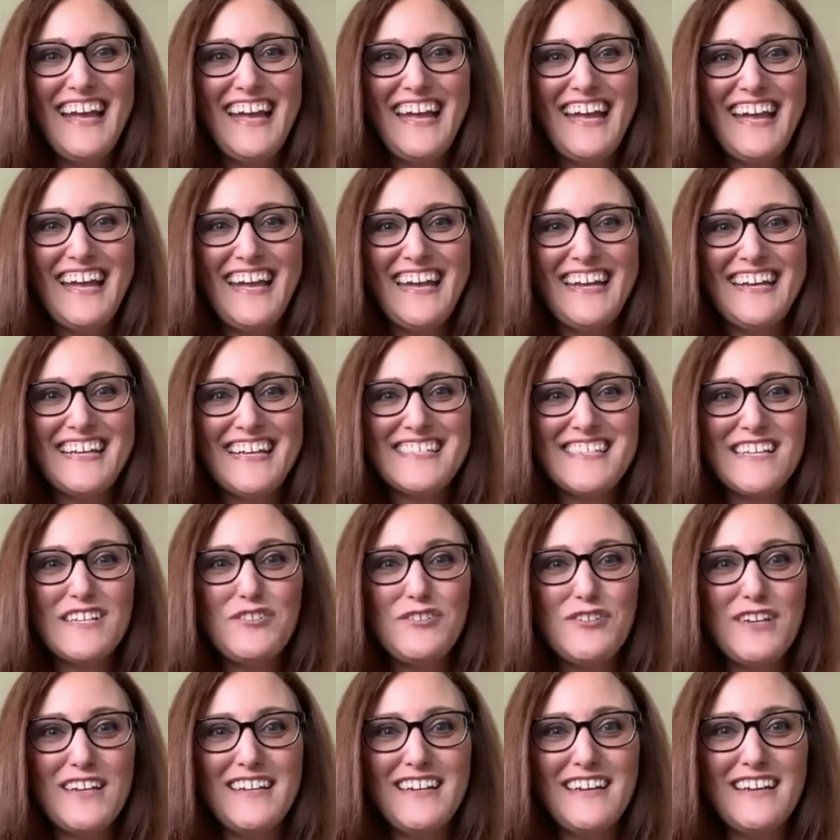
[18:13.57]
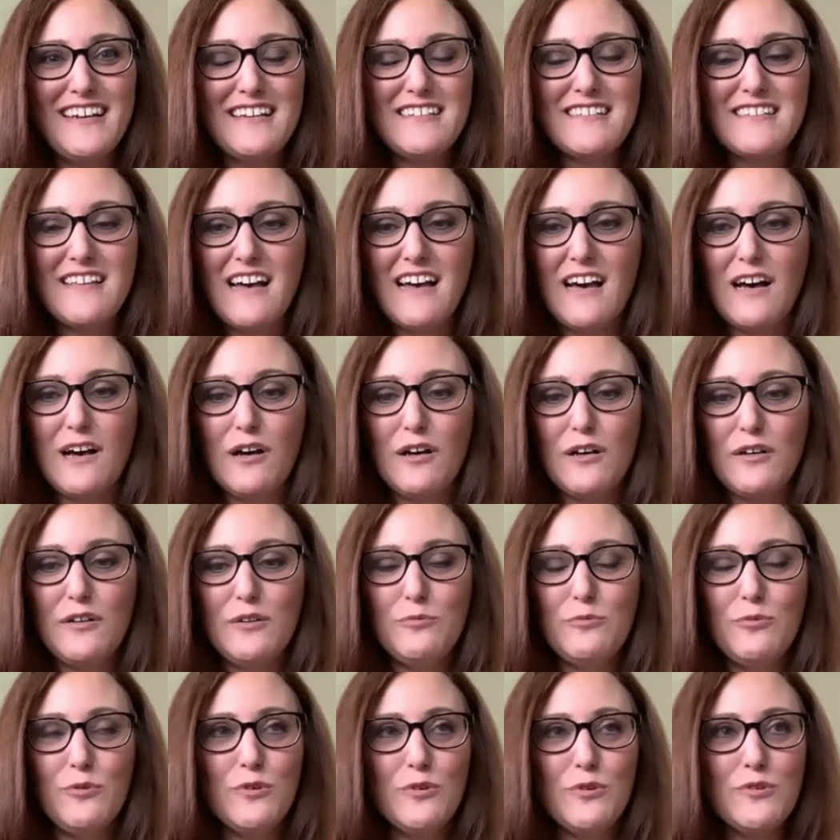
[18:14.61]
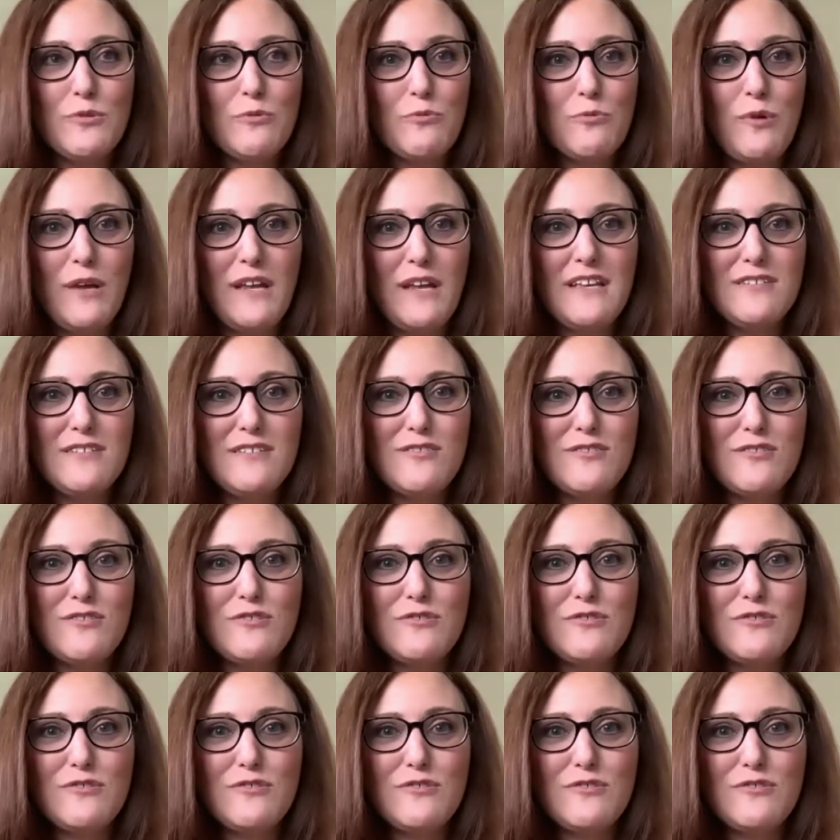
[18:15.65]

And as a Gen X, I was raised